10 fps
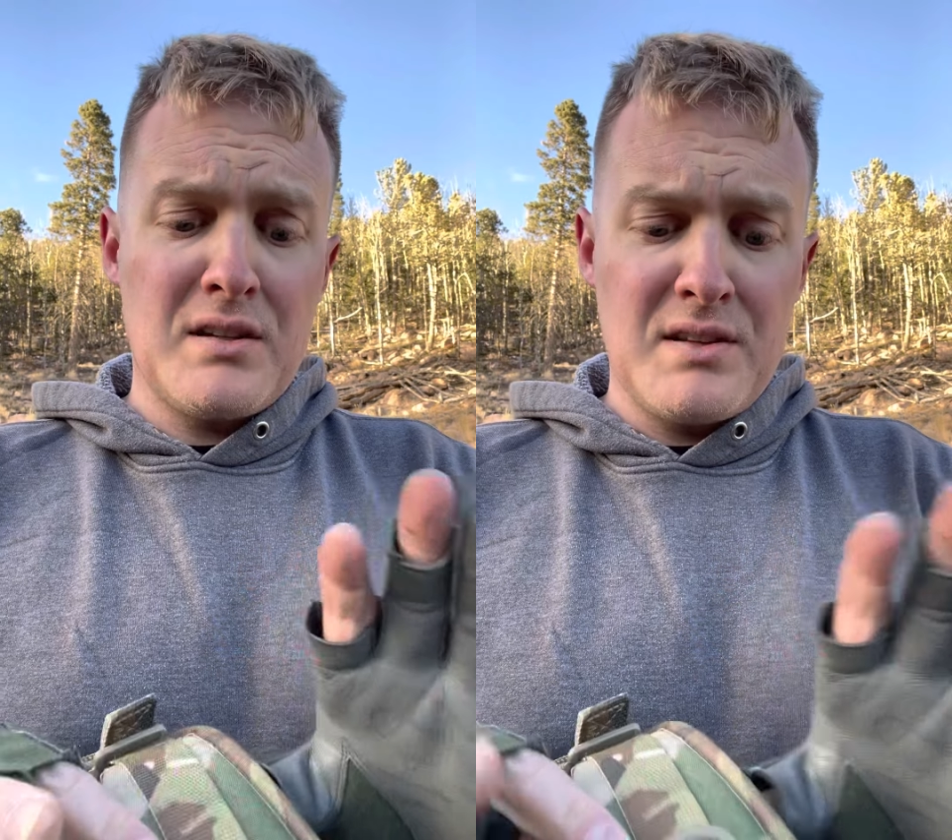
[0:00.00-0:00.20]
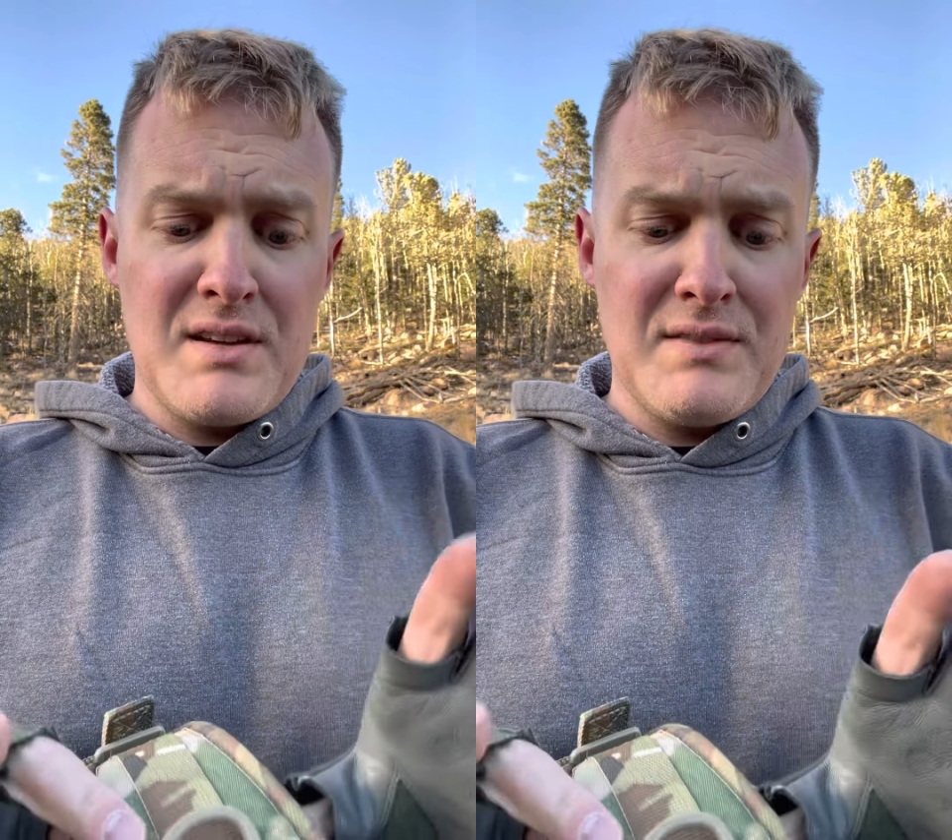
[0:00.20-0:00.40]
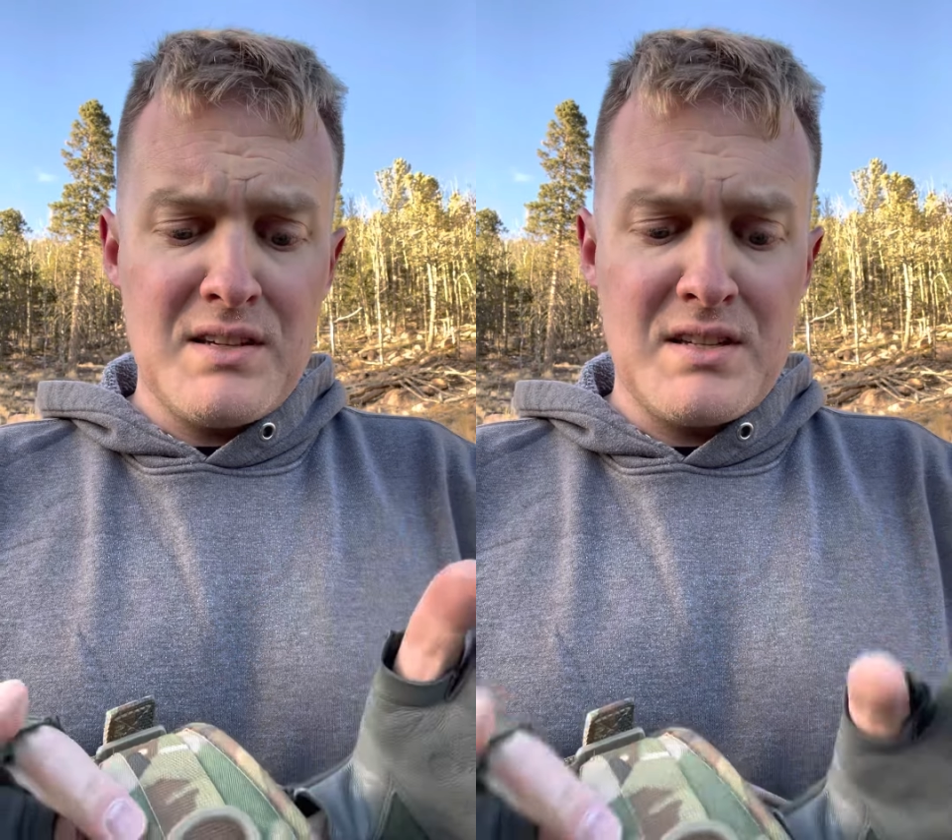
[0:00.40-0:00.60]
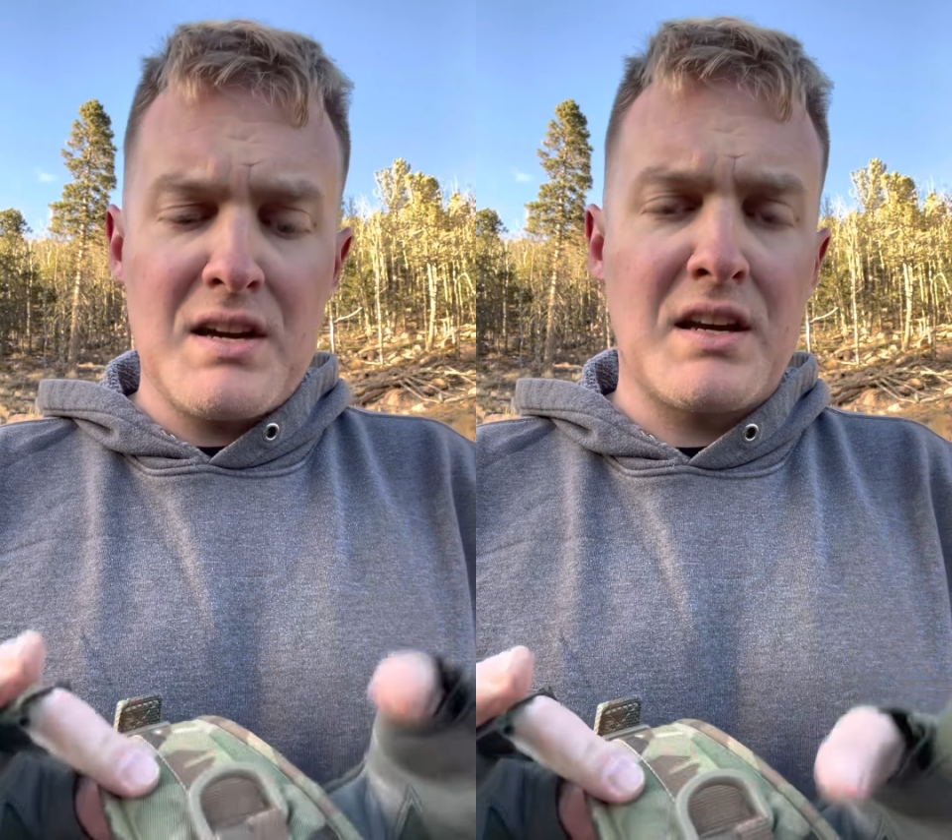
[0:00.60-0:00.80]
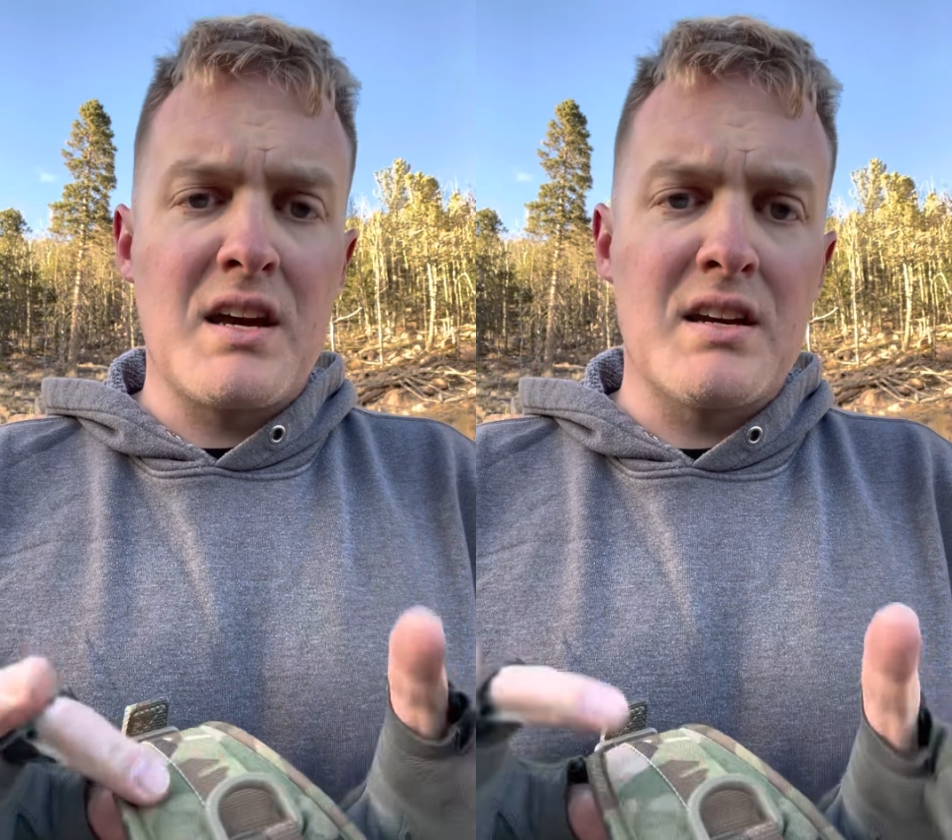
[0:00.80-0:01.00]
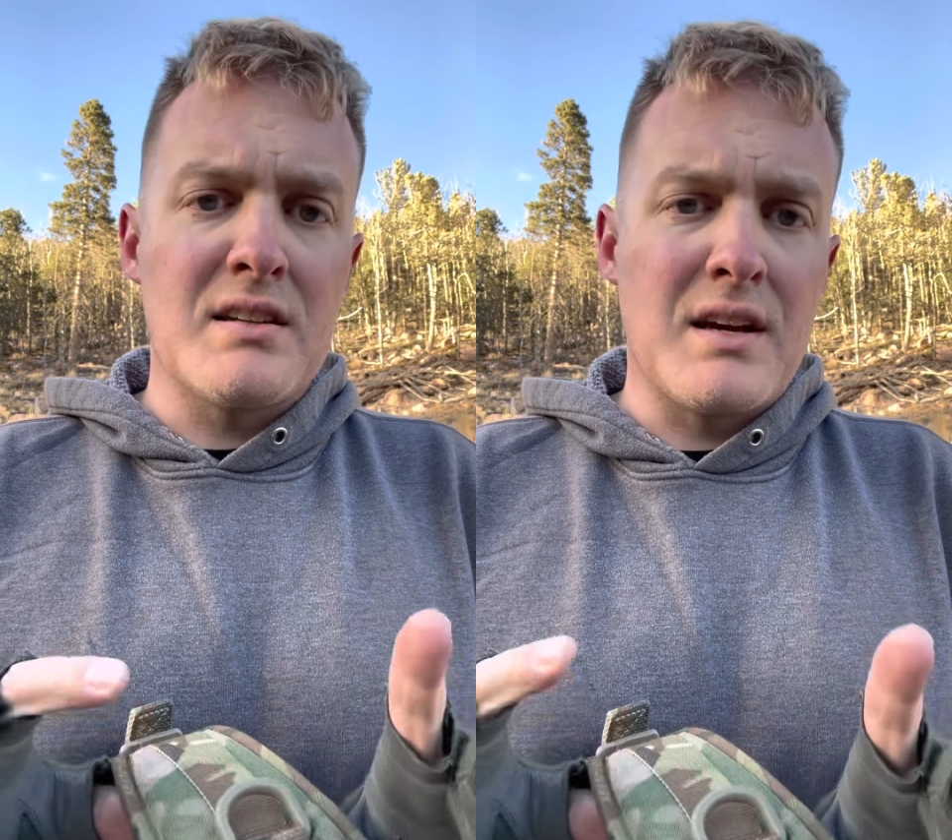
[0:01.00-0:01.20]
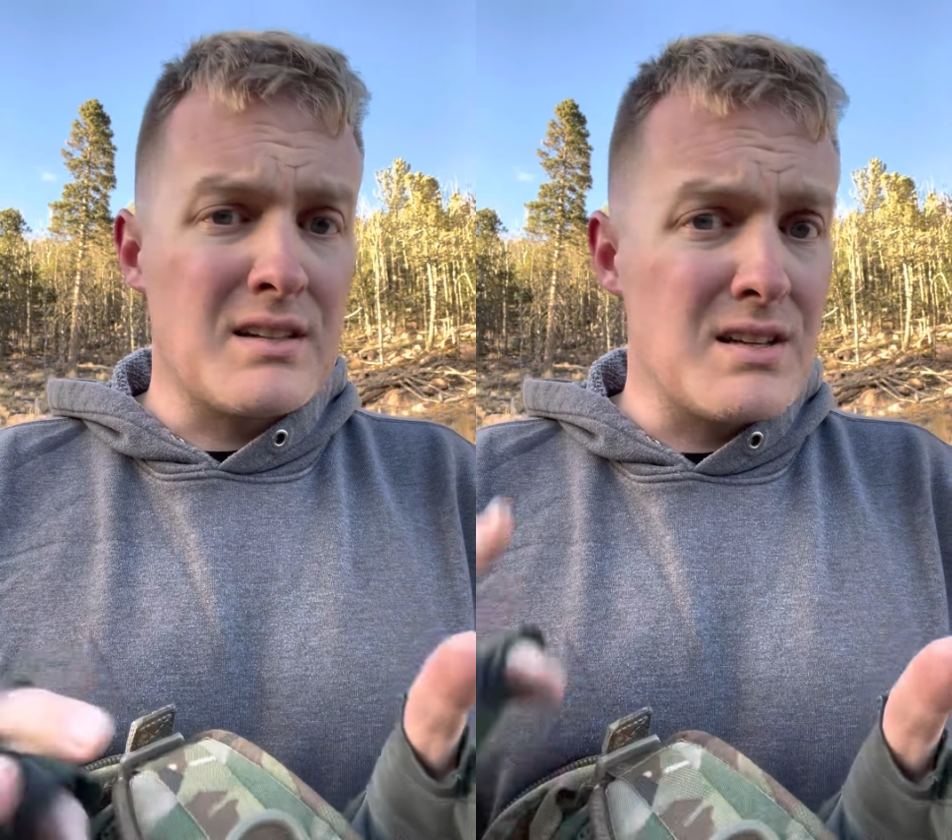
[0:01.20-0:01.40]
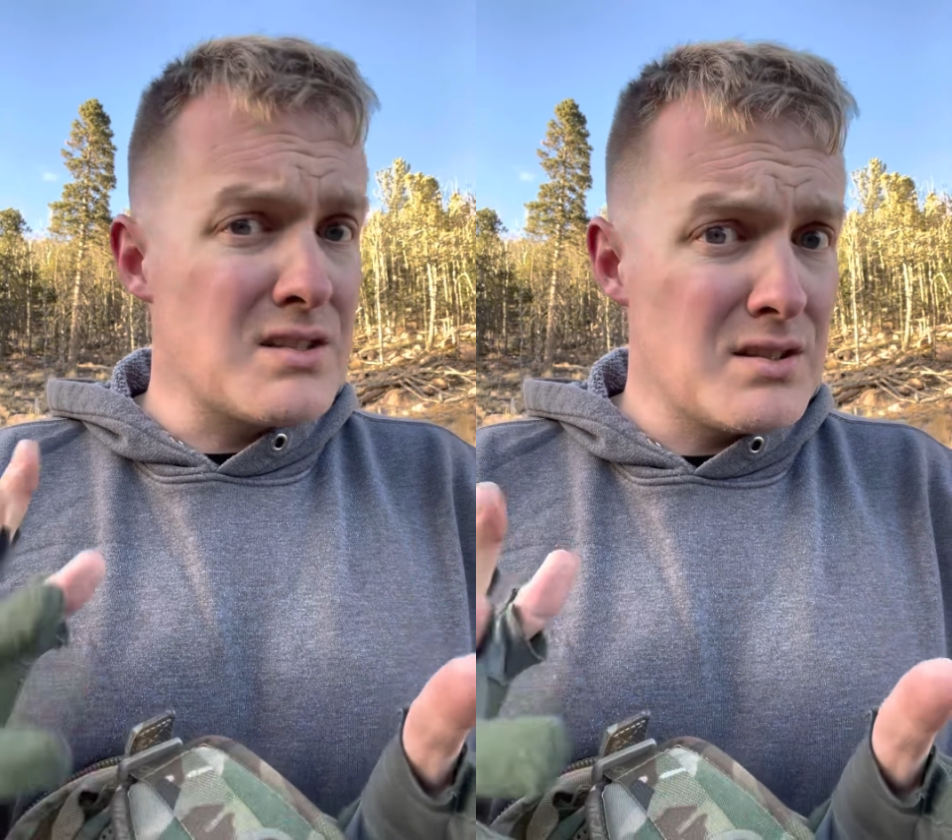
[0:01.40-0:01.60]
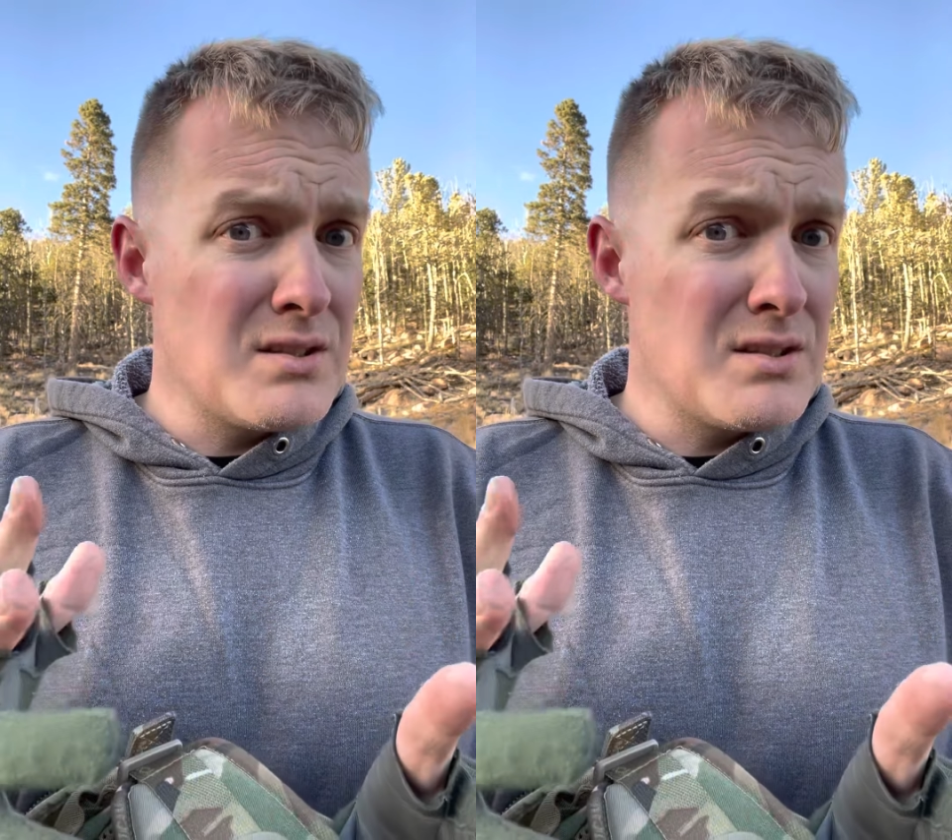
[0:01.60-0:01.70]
leave it dedicated like this,